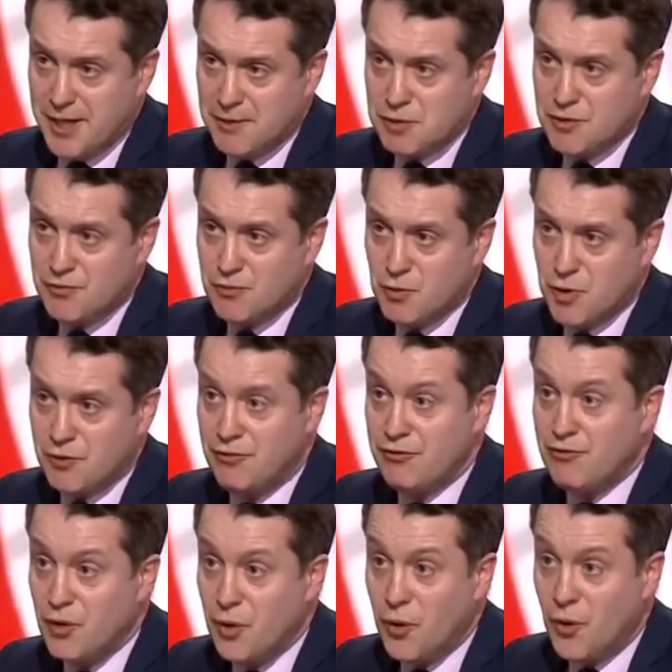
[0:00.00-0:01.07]
He was one of
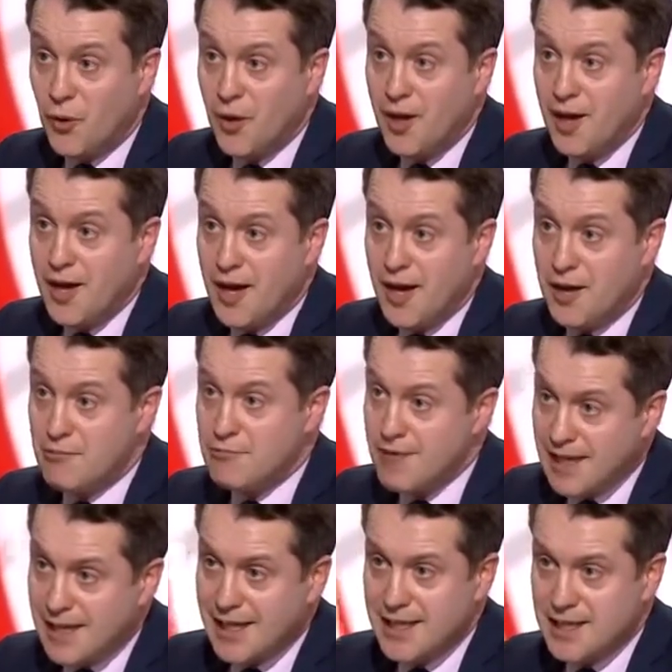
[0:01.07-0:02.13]
four
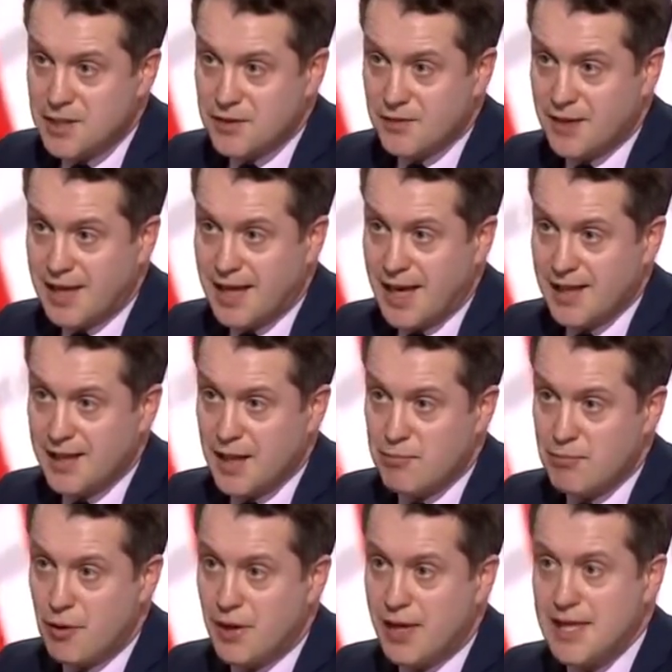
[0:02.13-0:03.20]
ringleaders of the gang that
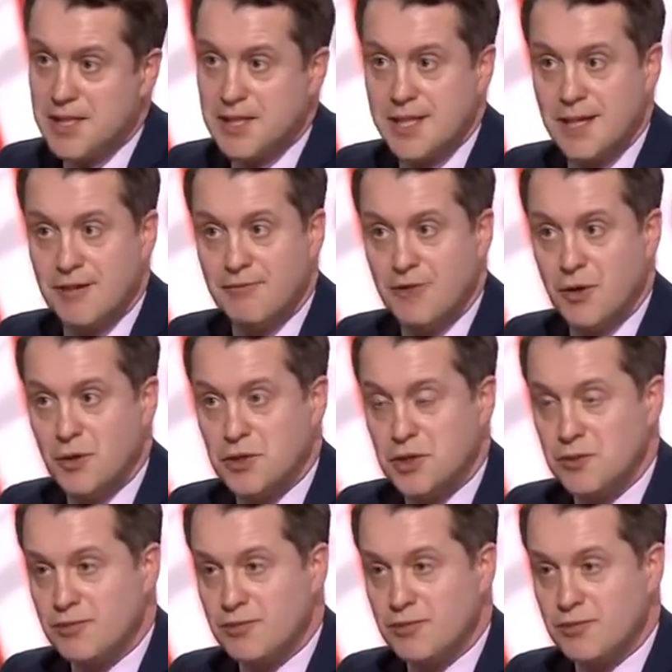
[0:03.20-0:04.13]
broke into that vault. You